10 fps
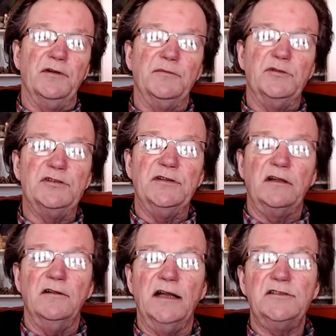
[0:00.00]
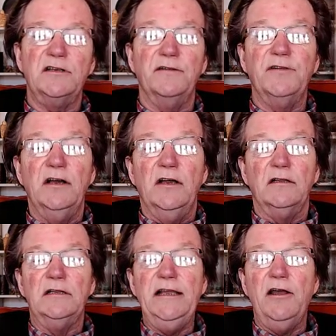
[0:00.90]
It was in the collection of
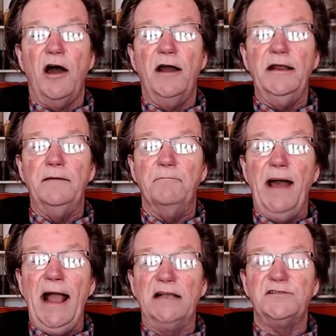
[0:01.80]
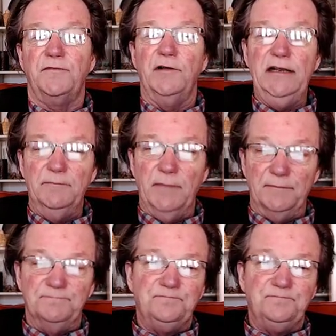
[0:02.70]
Leon and Max Friedman.